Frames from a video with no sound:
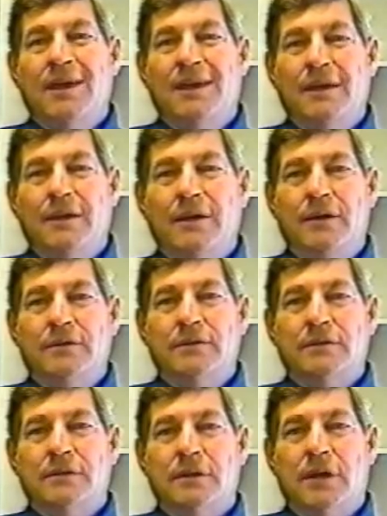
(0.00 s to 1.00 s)
is
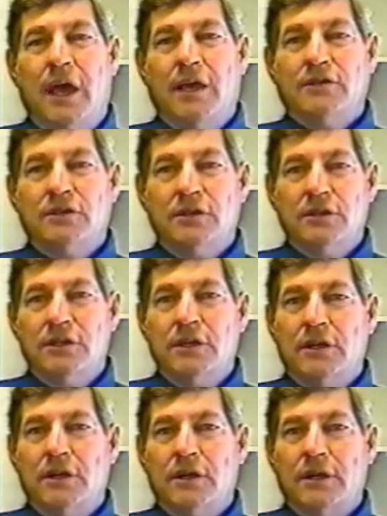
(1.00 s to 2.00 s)
as
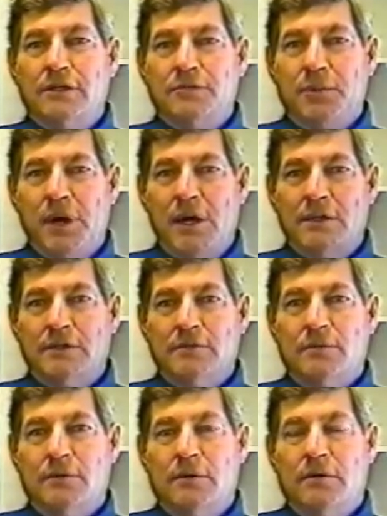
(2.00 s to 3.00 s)
little as
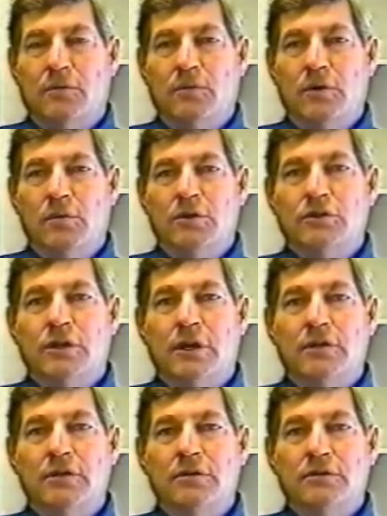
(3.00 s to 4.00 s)
possible. What we're
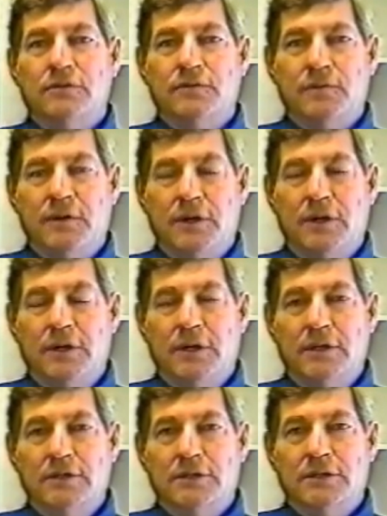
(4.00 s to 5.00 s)
trying to do
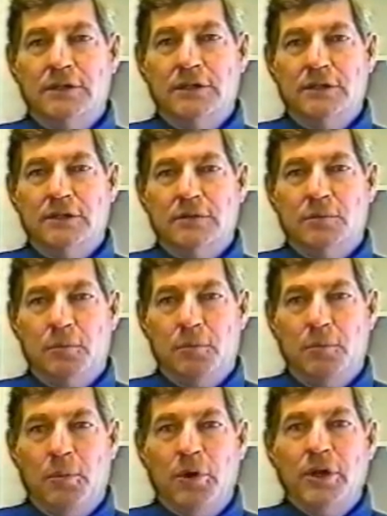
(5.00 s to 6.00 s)
is
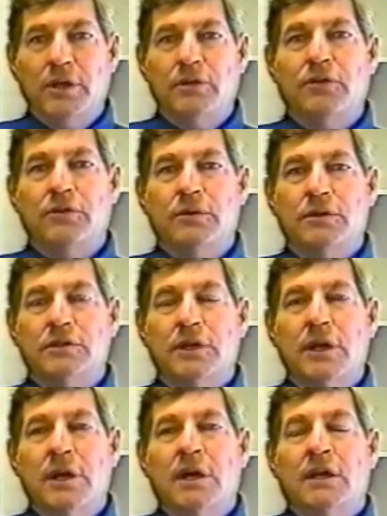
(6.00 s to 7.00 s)
bring it to us,
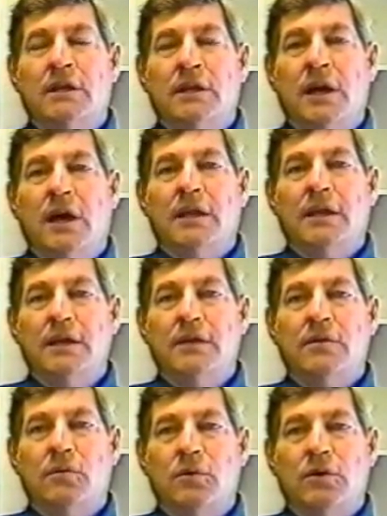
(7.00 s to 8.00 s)
not hit
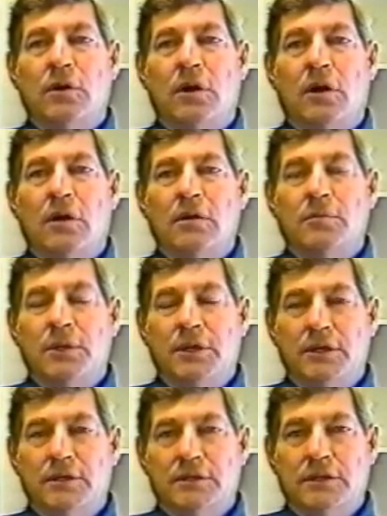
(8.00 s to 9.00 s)
it real hard,
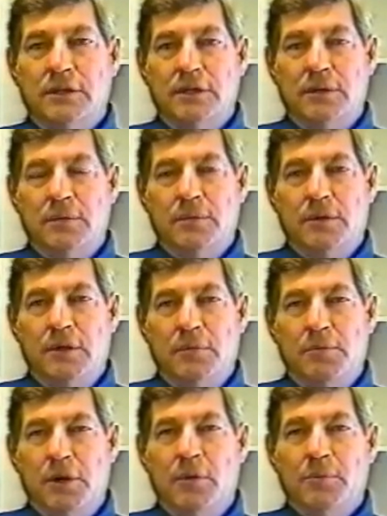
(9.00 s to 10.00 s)
because the
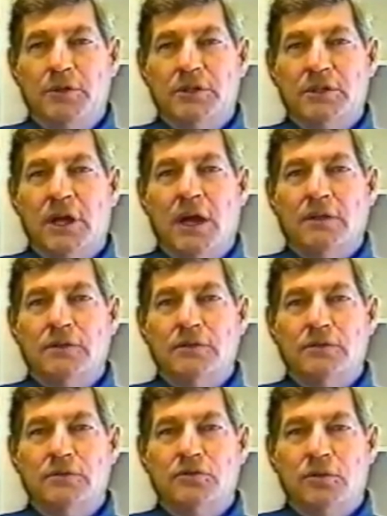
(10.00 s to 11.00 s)
bump is not
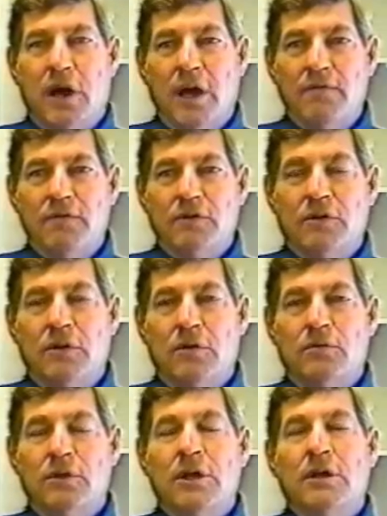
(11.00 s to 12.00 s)
to drive the
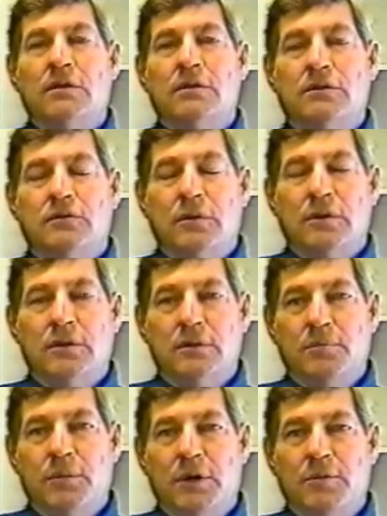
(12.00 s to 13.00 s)
gold.
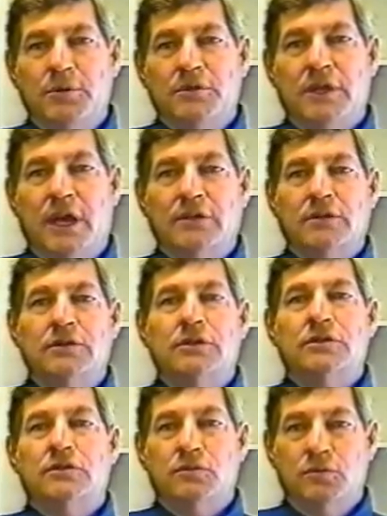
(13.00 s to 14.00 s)
The bump is actually
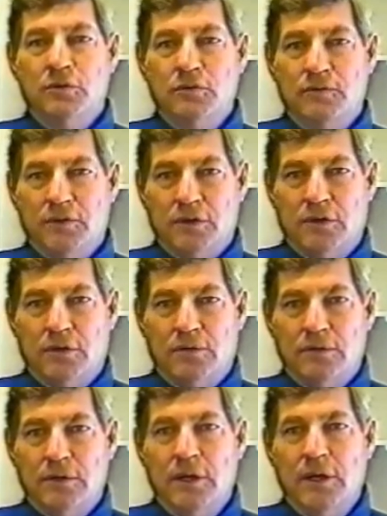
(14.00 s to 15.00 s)
just to move the gold.